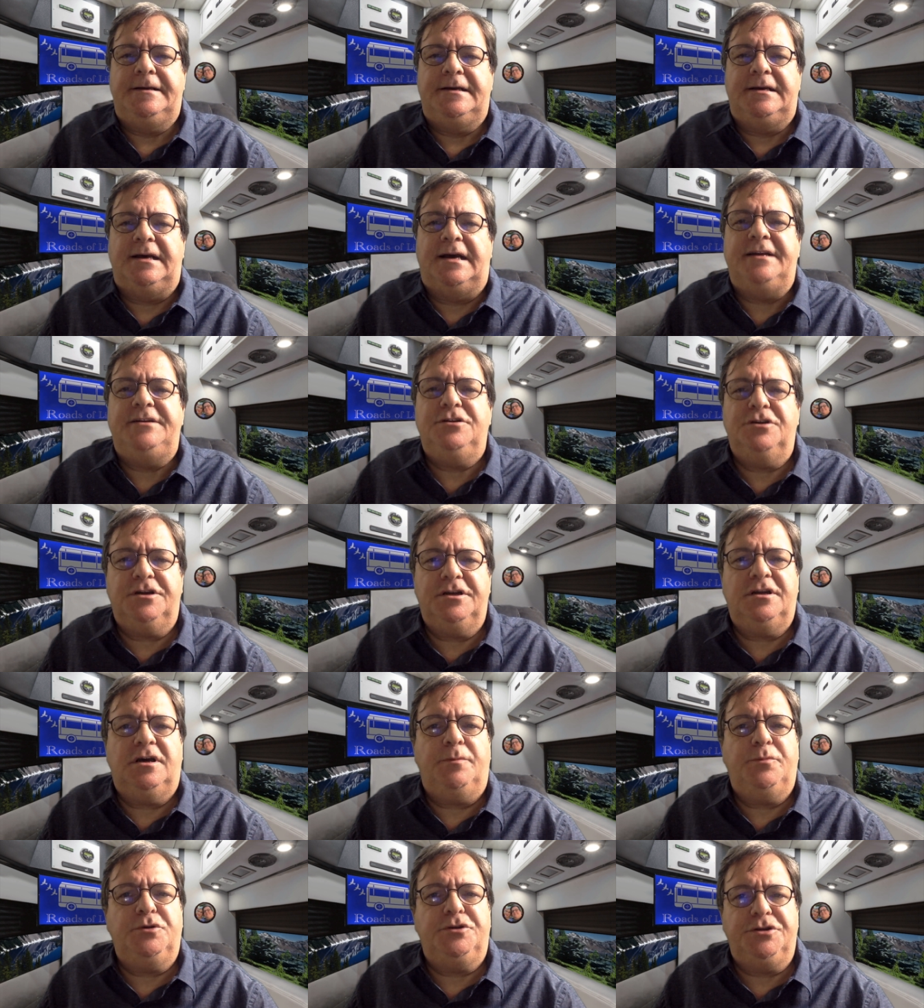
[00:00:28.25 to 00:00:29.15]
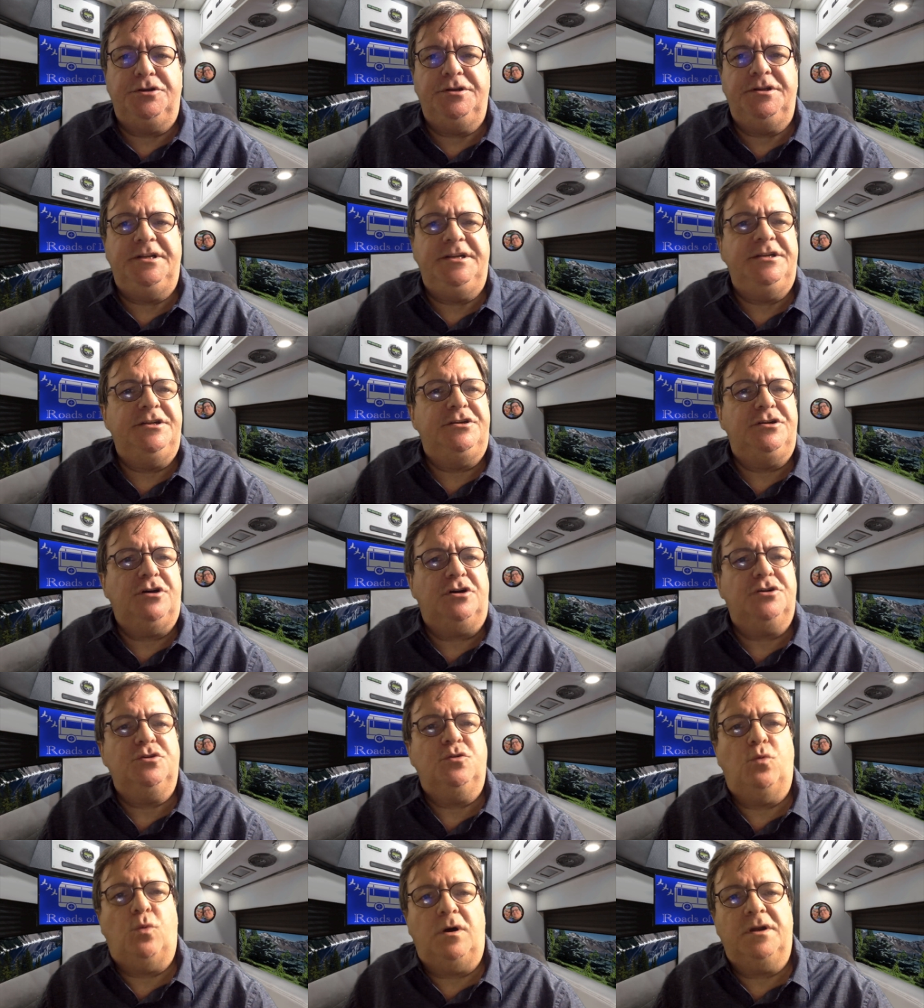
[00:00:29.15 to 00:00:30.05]
I took an opportunity to talk to
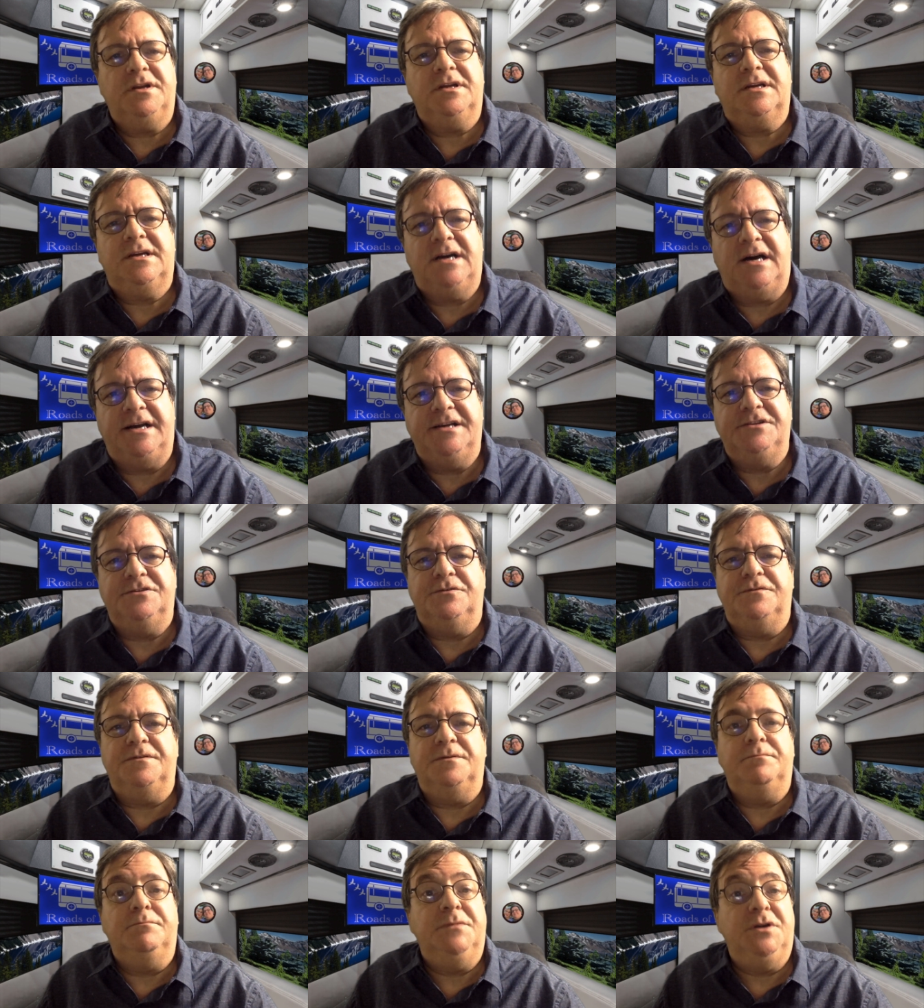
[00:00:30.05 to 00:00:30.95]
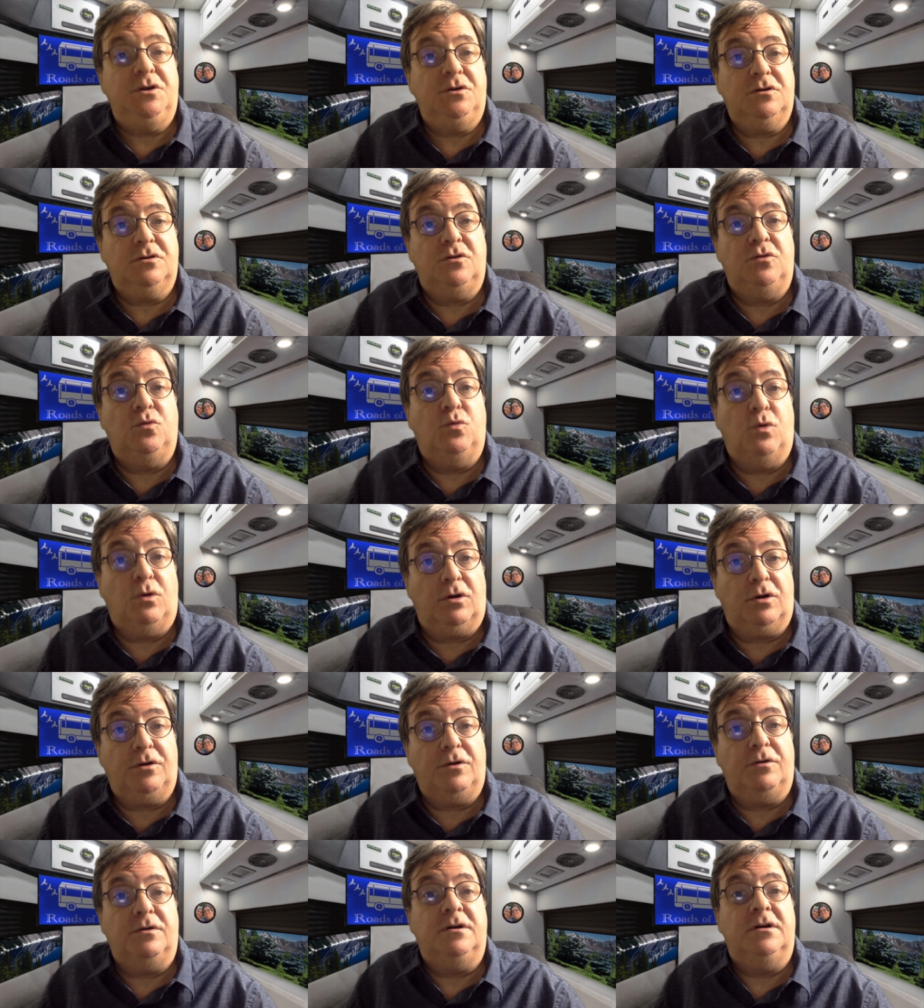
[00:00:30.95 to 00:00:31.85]
Wanda Kaiser, the miracle
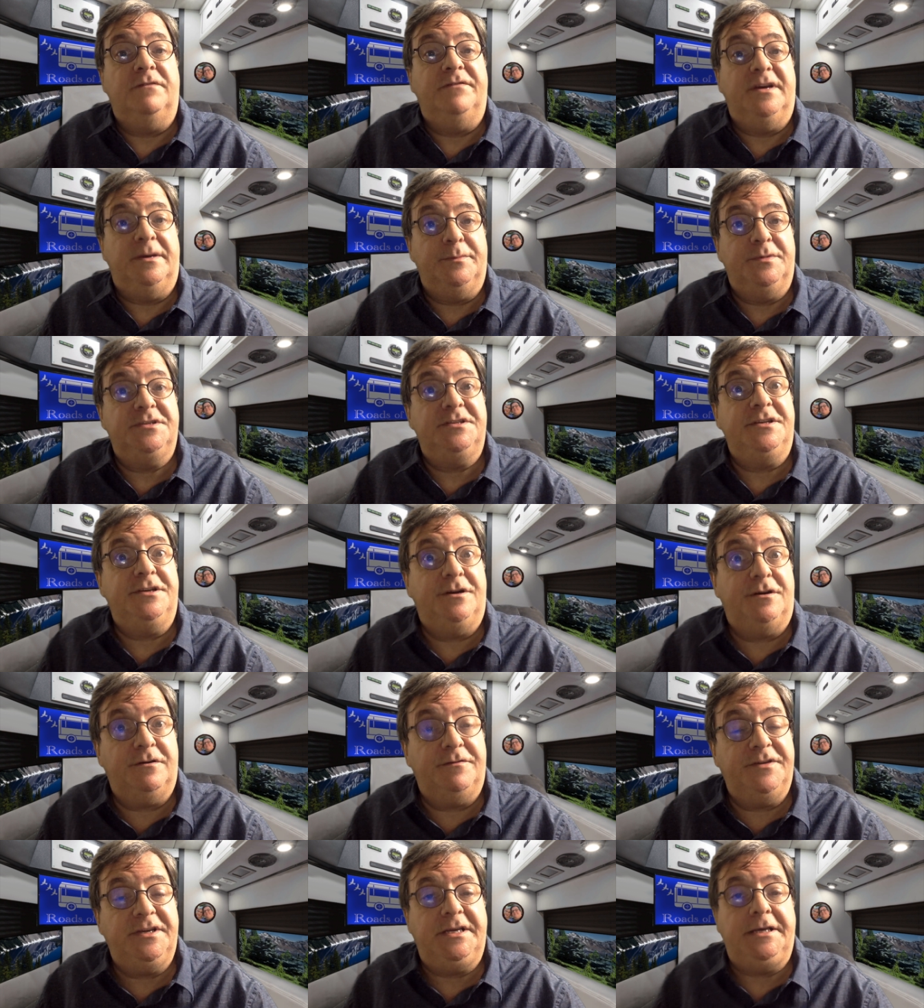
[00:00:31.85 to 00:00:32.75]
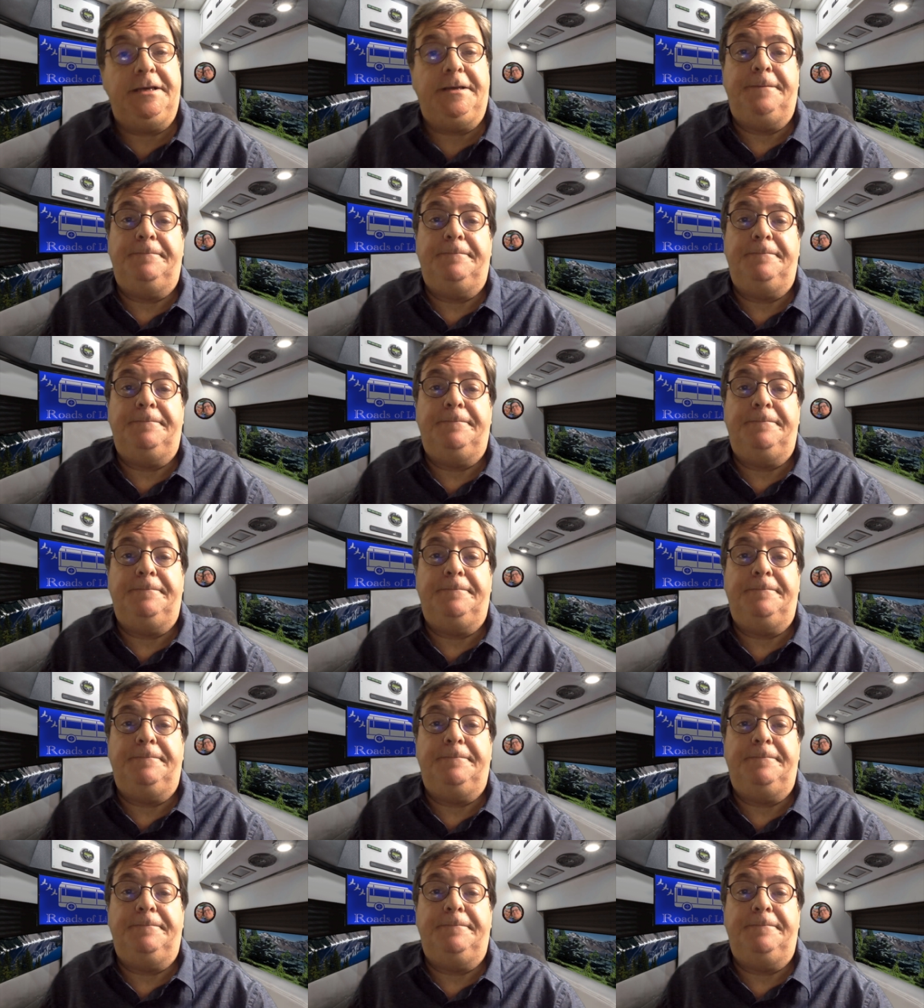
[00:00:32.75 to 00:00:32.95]
worker of Embassy RV,